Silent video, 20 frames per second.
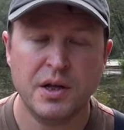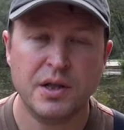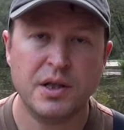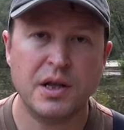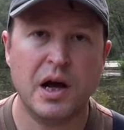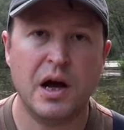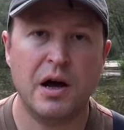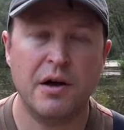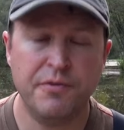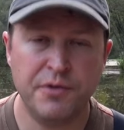
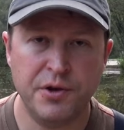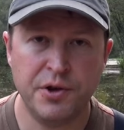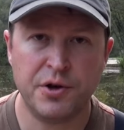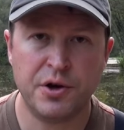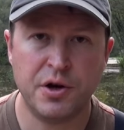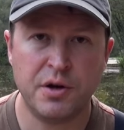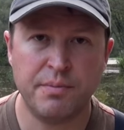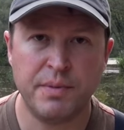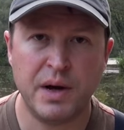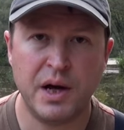Now, if you
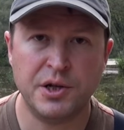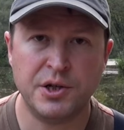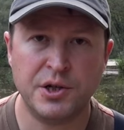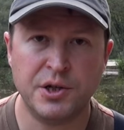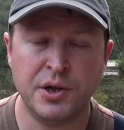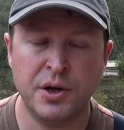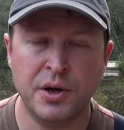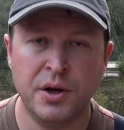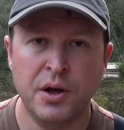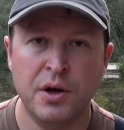can
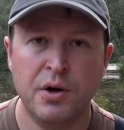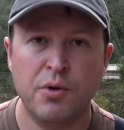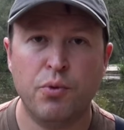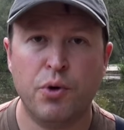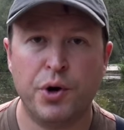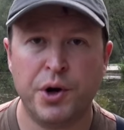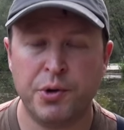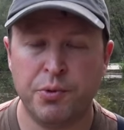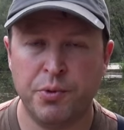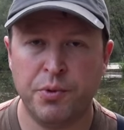imagine
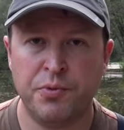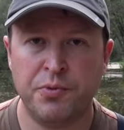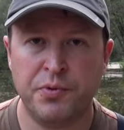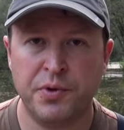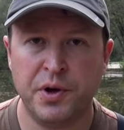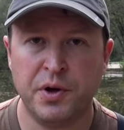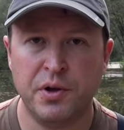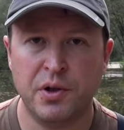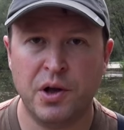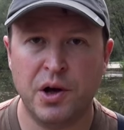what it would
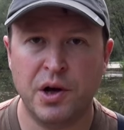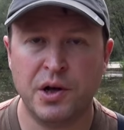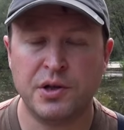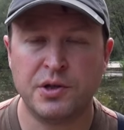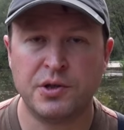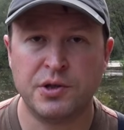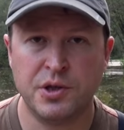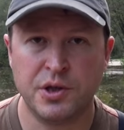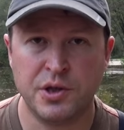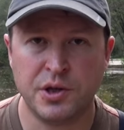feel like
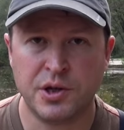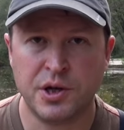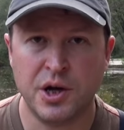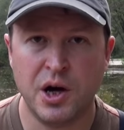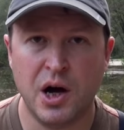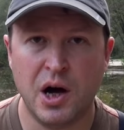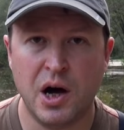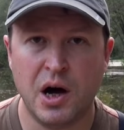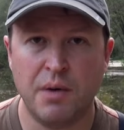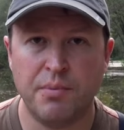to the
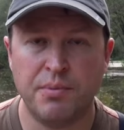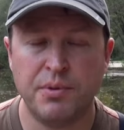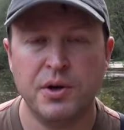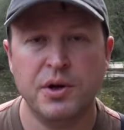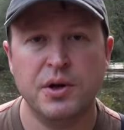carp